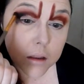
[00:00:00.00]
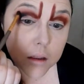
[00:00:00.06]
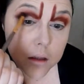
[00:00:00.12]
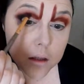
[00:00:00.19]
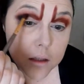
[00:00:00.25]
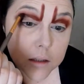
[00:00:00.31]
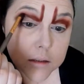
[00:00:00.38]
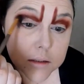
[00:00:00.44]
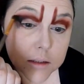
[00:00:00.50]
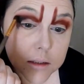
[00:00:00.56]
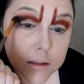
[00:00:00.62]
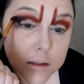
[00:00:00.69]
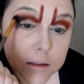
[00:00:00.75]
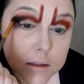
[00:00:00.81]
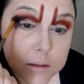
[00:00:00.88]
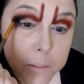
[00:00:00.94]
That
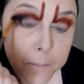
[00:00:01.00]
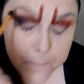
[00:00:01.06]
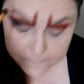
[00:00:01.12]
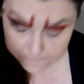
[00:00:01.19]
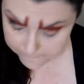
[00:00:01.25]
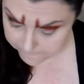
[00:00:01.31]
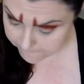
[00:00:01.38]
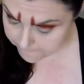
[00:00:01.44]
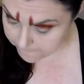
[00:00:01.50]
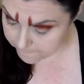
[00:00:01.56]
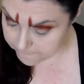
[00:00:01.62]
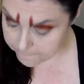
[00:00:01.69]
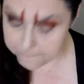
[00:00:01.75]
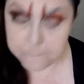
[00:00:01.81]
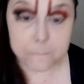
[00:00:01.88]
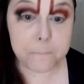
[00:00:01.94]
is
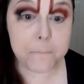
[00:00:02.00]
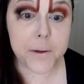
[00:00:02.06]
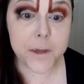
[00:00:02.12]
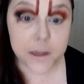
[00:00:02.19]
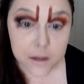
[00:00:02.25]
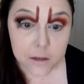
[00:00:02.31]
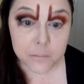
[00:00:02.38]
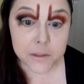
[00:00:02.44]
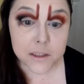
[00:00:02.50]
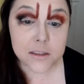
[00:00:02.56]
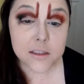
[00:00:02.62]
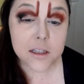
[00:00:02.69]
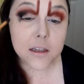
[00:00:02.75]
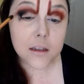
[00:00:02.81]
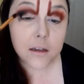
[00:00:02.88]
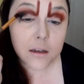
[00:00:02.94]

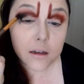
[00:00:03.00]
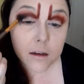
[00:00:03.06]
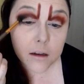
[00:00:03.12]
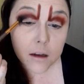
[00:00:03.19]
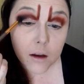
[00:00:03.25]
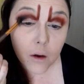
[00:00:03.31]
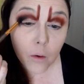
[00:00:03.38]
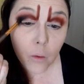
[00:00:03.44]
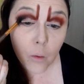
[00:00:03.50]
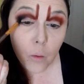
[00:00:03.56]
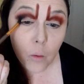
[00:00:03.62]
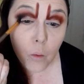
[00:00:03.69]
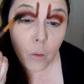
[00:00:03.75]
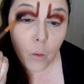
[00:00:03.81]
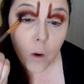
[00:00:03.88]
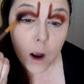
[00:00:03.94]
pigmented.
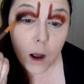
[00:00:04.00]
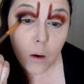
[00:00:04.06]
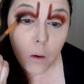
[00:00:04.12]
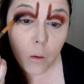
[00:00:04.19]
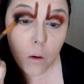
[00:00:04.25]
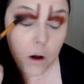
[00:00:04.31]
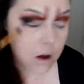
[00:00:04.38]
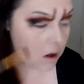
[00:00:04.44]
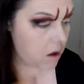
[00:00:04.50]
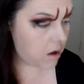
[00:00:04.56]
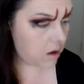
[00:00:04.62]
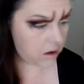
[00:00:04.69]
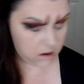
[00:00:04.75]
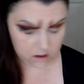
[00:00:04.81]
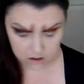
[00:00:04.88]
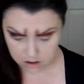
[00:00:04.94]
Wow.
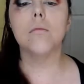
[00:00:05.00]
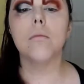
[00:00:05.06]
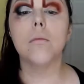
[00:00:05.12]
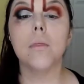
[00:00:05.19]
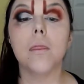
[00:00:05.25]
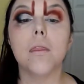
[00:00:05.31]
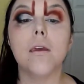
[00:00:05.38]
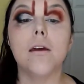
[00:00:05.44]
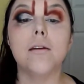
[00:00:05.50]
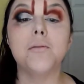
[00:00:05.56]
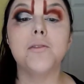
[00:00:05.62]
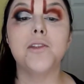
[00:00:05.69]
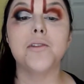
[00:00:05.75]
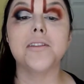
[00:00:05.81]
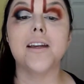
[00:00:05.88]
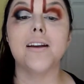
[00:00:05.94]
I'm
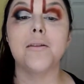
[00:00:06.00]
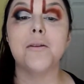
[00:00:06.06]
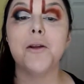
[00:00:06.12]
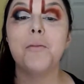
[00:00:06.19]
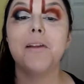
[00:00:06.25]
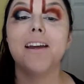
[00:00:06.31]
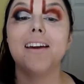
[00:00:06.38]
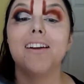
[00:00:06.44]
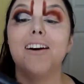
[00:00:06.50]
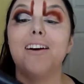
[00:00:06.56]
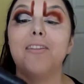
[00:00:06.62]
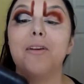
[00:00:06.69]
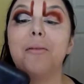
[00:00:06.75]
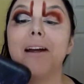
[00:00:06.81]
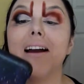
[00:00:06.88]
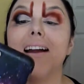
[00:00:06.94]
so scared I'm gonna blink it off. Oh
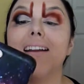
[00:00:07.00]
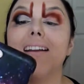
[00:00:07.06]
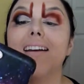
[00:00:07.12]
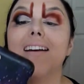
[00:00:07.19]
my god.